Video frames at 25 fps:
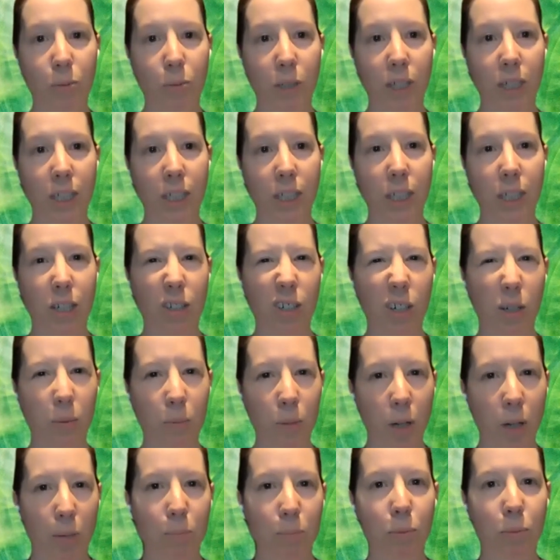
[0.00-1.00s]
everybody
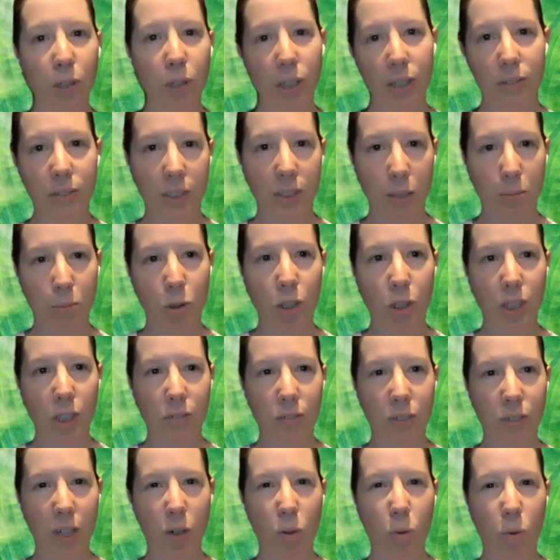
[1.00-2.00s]
here a brief
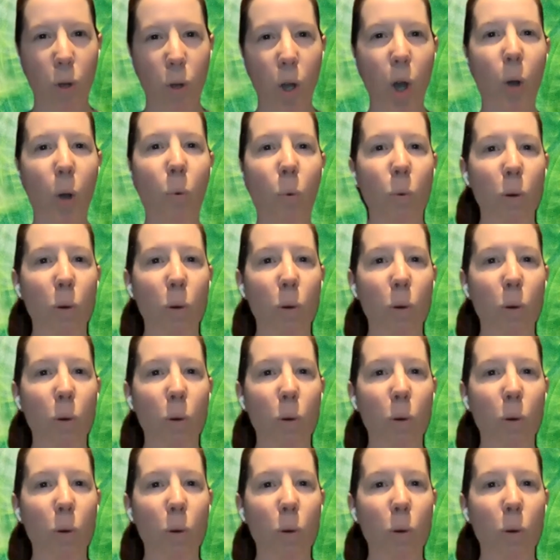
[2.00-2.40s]
summary of kind of